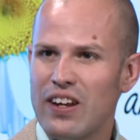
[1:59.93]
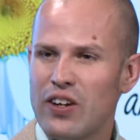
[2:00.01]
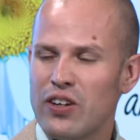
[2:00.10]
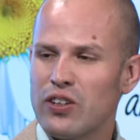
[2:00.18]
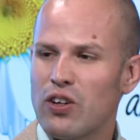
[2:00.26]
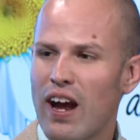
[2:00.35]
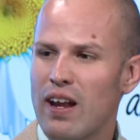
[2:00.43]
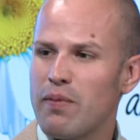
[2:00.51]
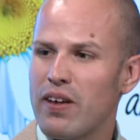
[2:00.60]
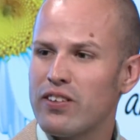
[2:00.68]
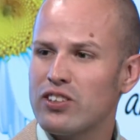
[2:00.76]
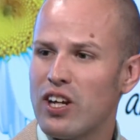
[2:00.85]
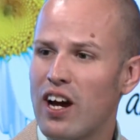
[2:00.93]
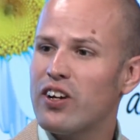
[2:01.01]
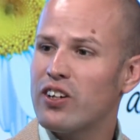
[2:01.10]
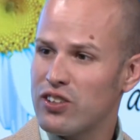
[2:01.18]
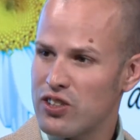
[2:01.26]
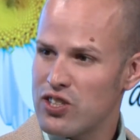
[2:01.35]
her grandmother taught
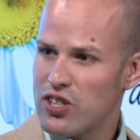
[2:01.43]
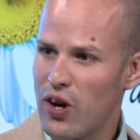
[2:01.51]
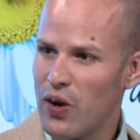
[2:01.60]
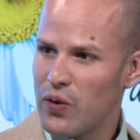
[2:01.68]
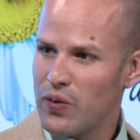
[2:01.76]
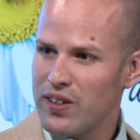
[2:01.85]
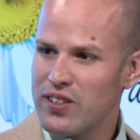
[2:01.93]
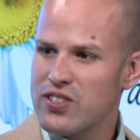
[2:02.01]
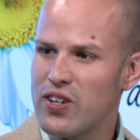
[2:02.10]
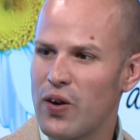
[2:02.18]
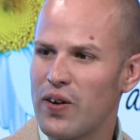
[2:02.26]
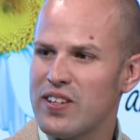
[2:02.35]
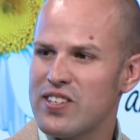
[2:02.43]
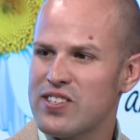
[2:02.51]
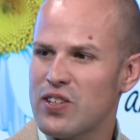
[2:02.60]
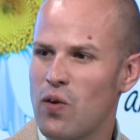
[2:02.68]
her to sew. So it's